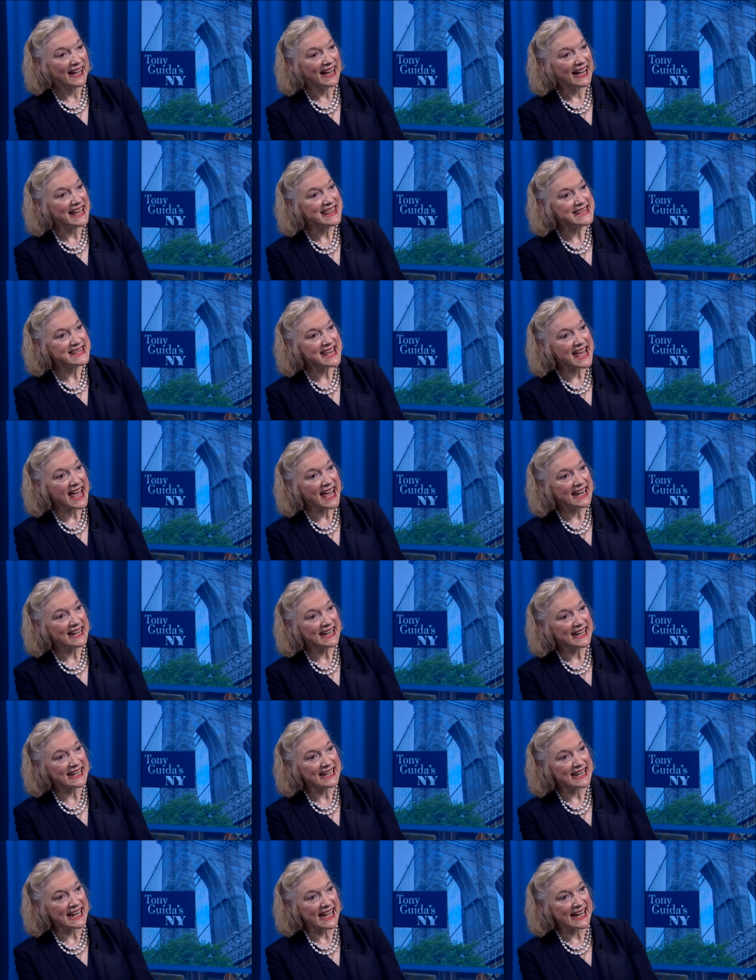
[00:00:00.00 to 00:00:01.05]
And then
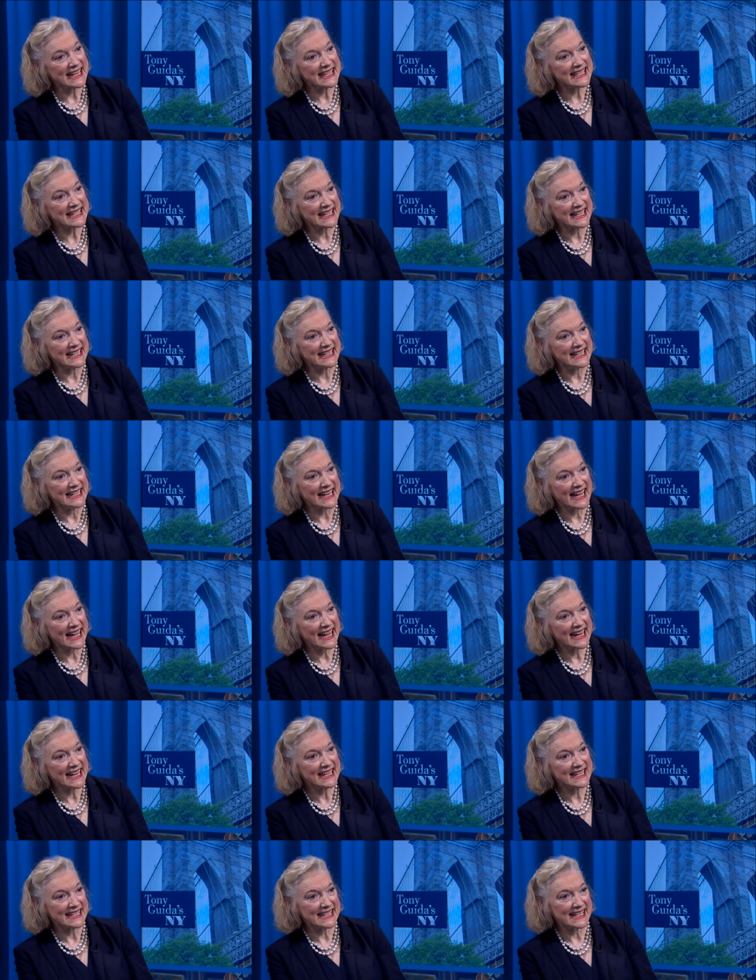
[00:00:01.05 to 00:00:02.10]
in
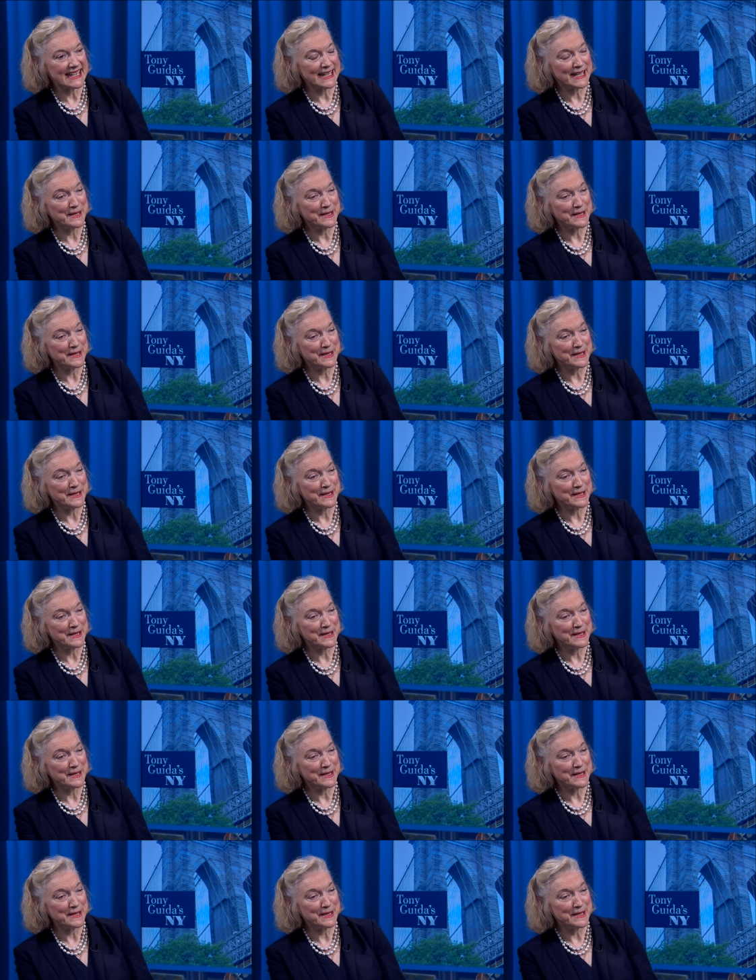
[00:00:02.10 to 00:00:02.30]
1990,